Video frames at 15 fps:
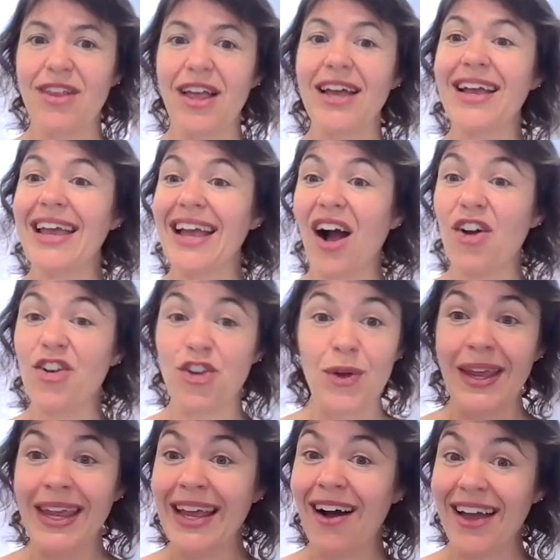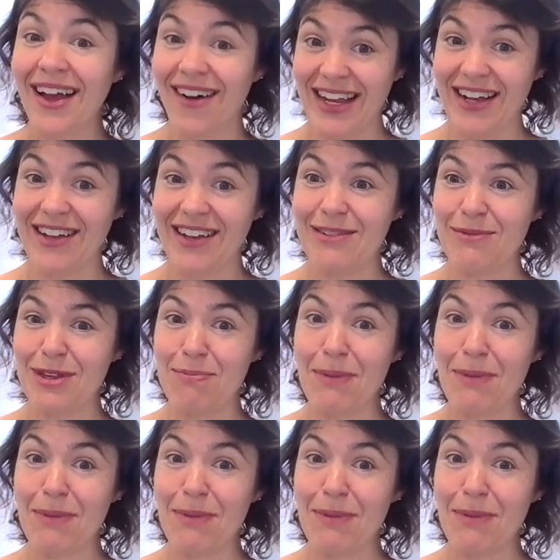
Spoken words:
like, do EII customers